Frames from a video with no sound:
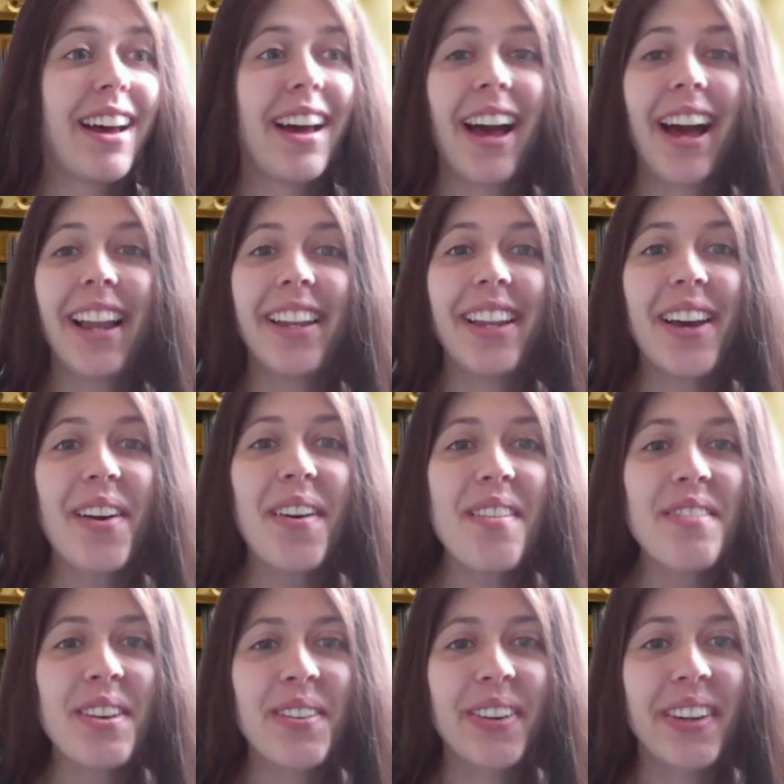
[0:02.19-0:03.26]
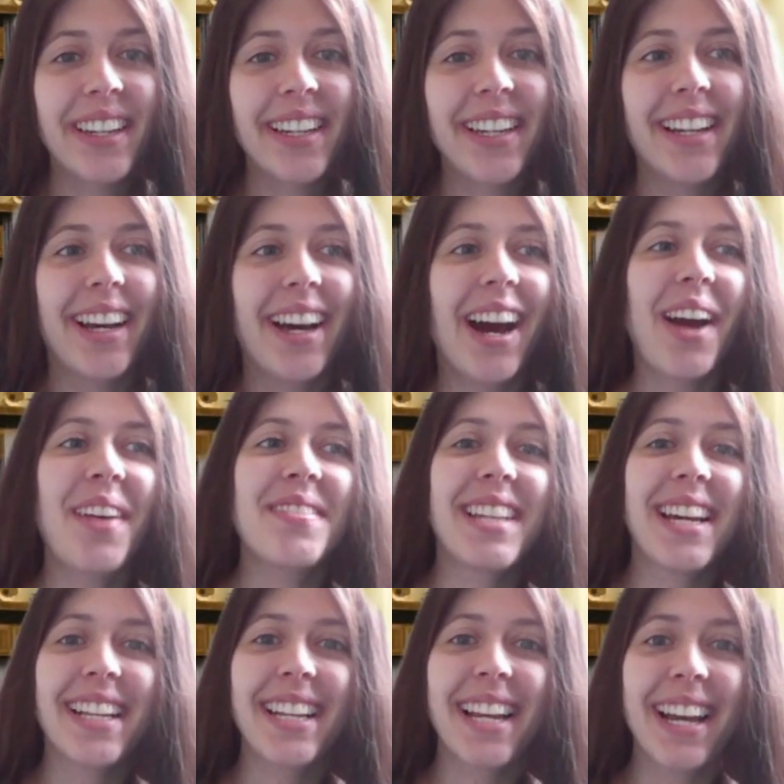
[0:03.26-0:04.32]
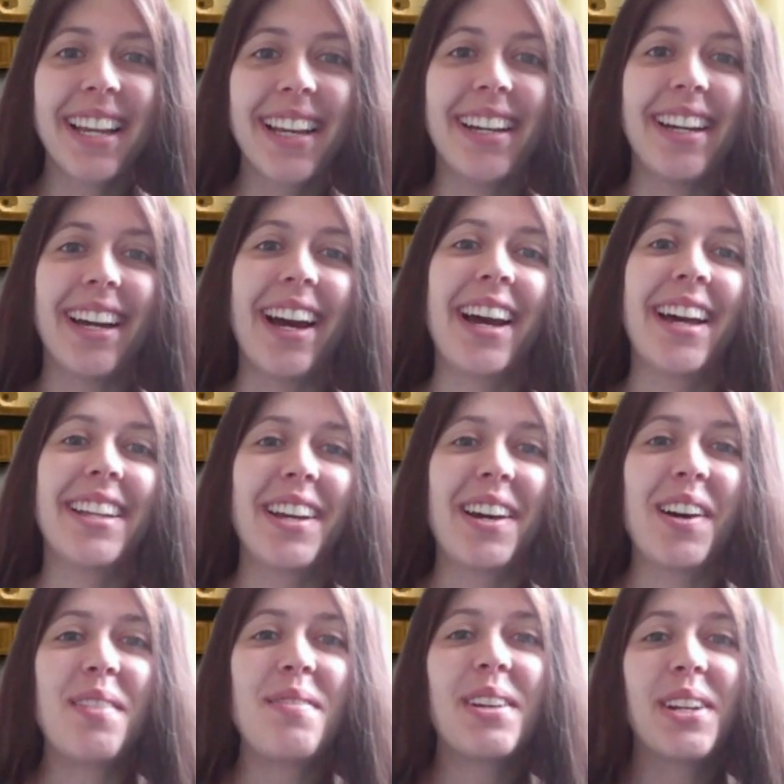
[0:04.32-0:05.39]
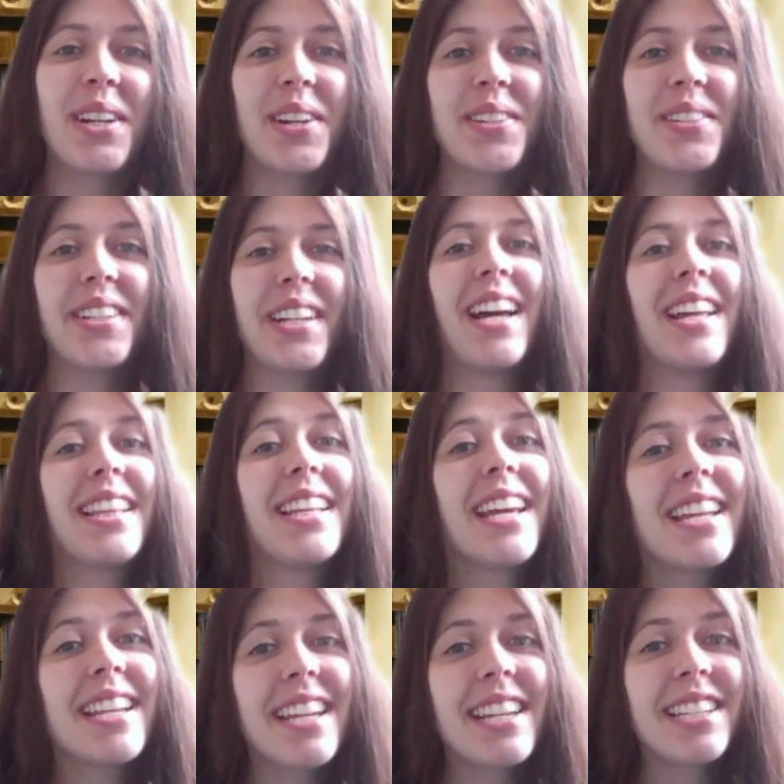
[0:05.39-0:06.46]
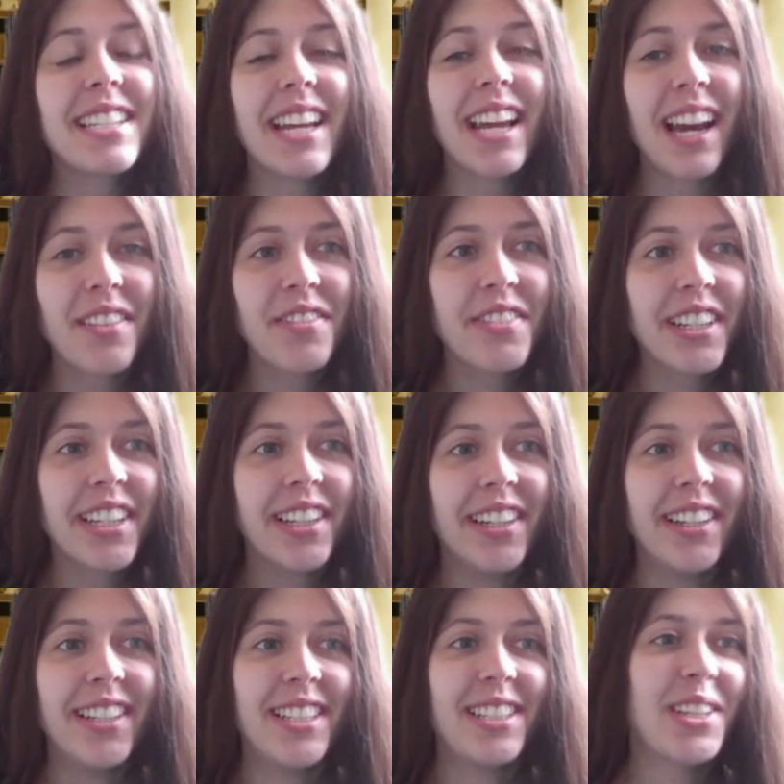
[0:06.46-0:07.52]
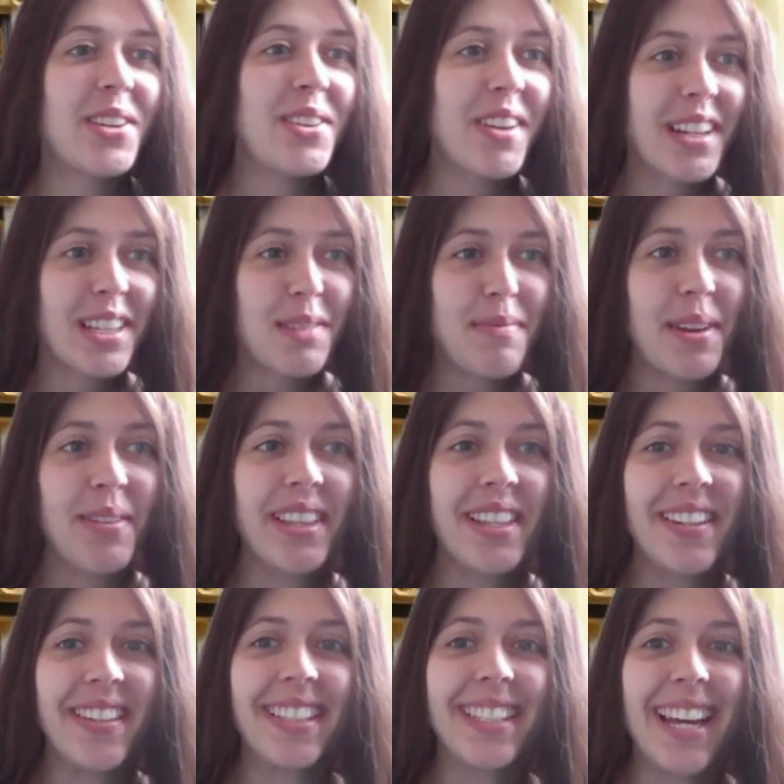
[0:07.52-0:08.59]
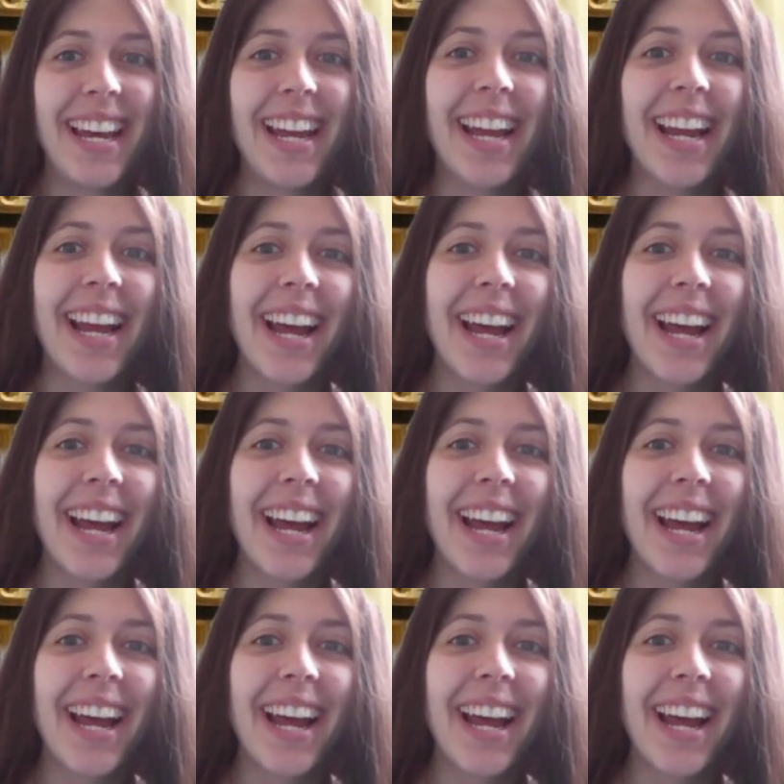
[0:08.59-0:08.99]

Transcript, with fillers: Hello, everyone. I'm Daniella, and I'm a coach at the ADHD Advocate. It's so great to be with you today.